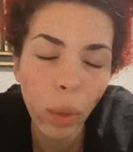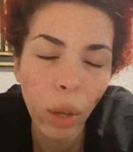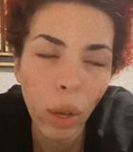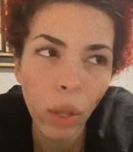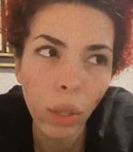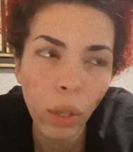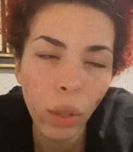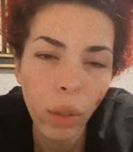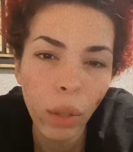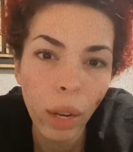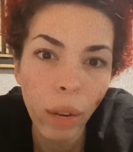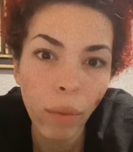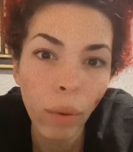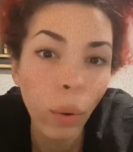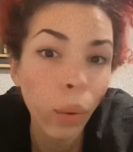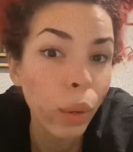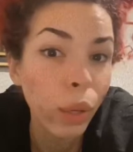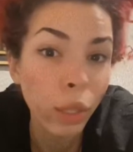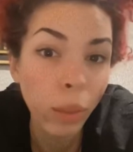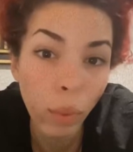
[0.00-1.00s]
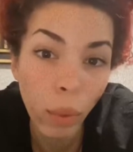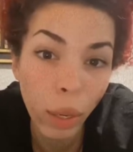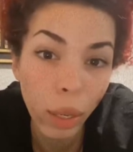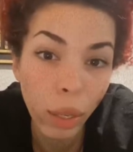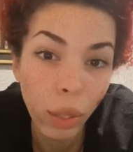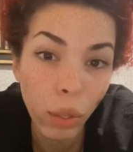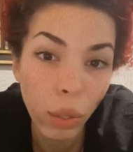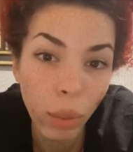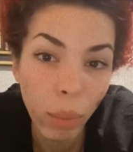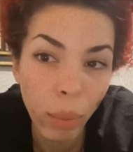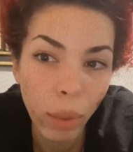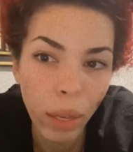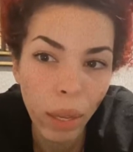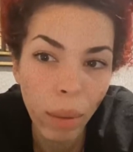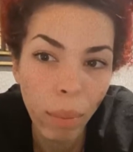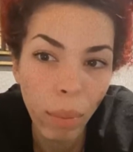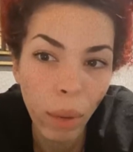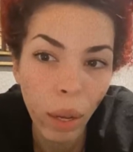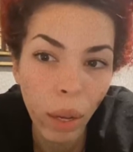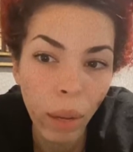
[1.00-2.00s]
like we all know that I've always wanted to
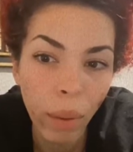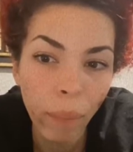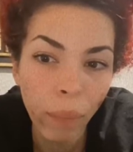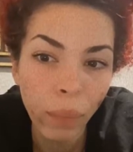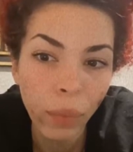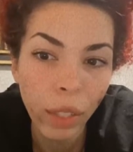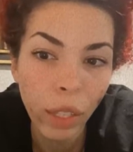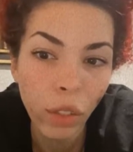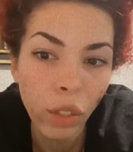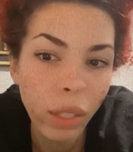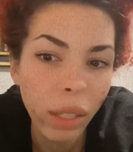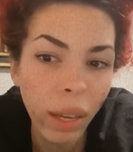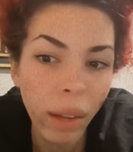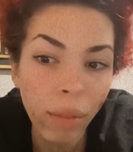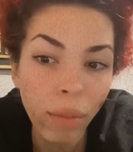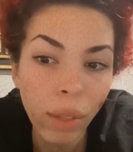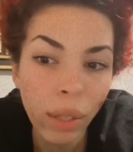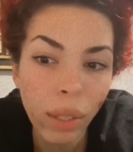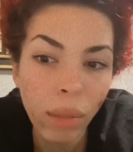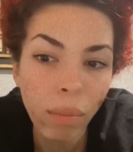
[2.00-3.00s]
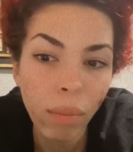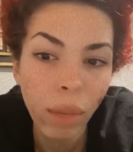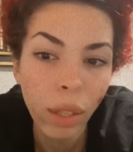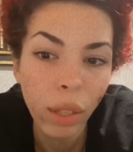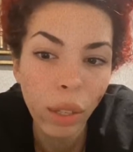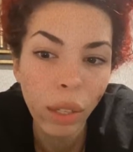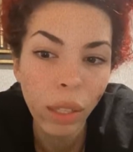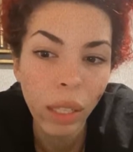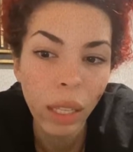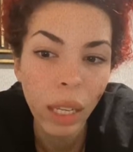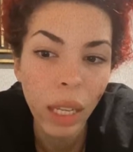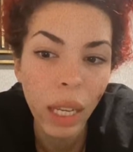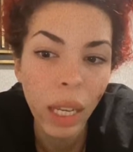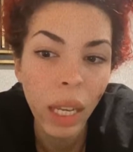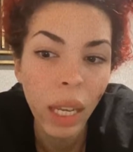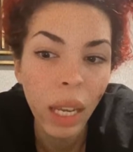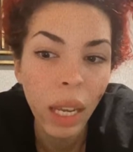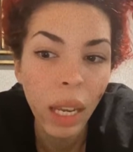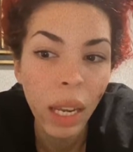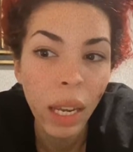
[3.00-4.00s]
be a mom and just have this
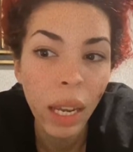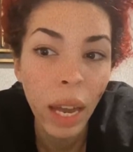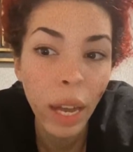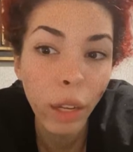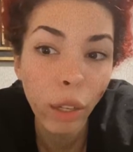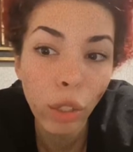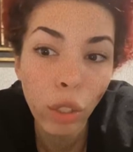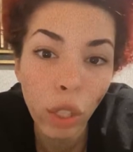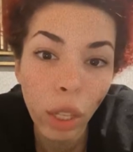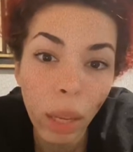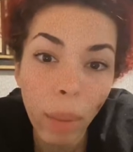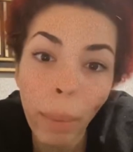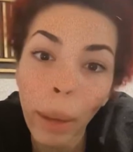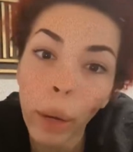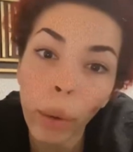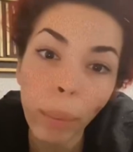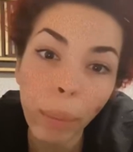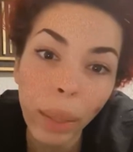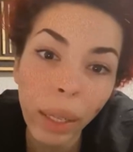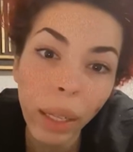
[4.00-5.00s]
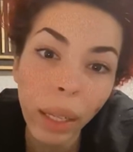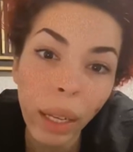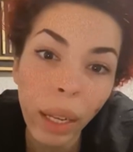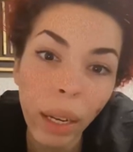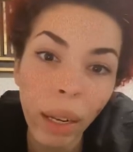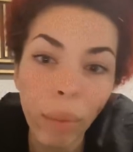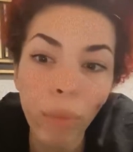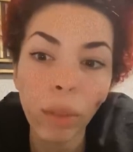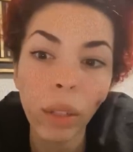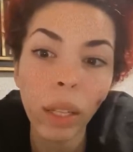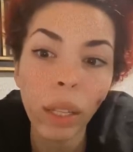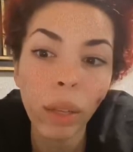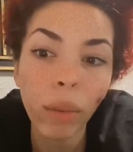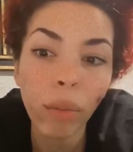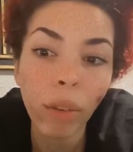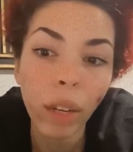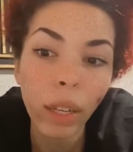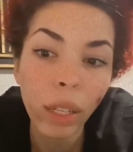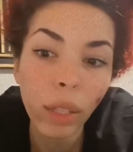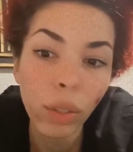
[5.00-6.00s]
motherly energy about me. And I'm
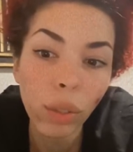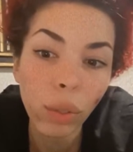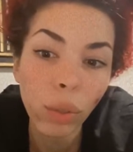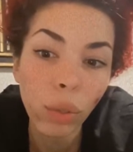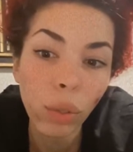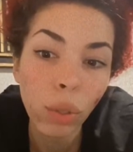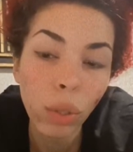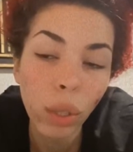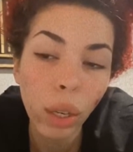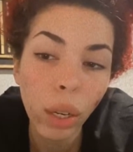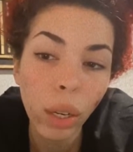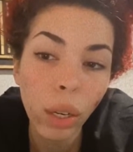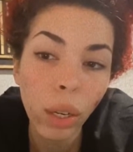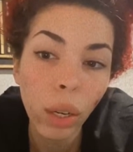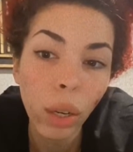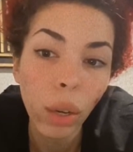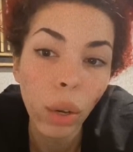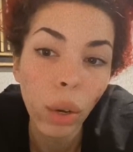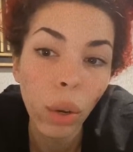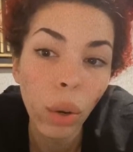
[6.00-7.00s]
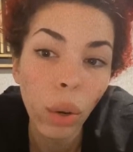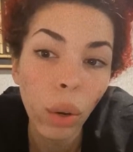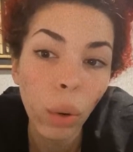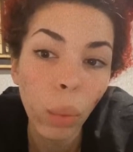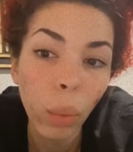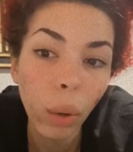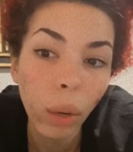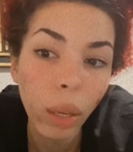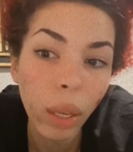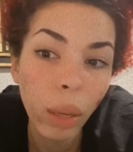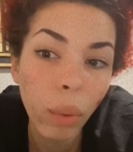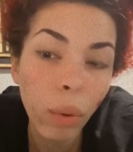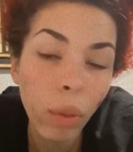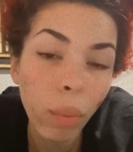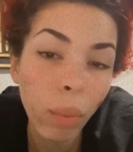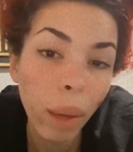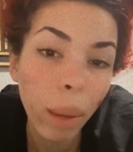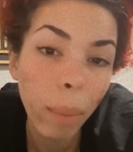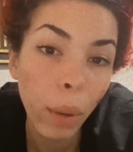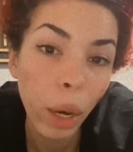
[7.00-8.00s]
really ready to start
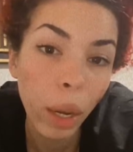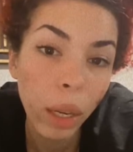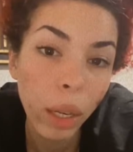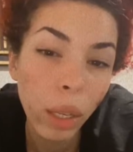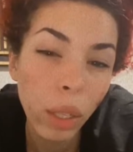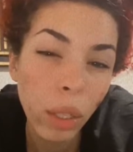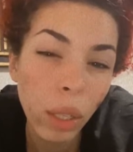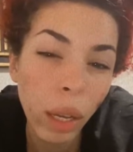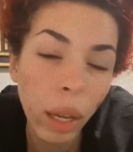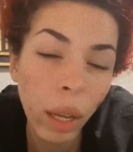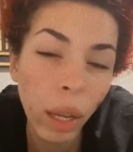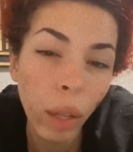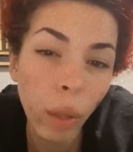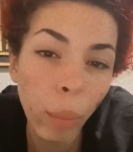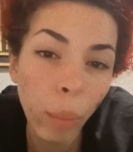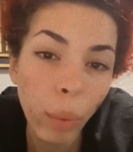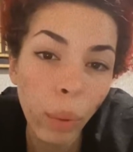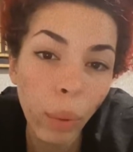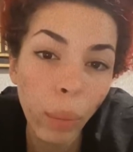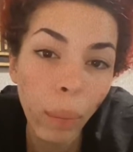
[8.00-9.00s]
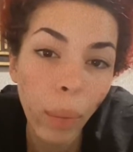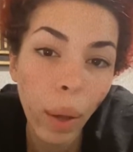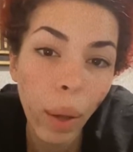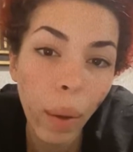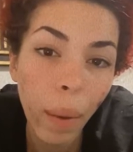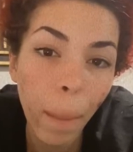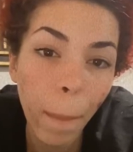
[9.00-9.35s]
working with my body to help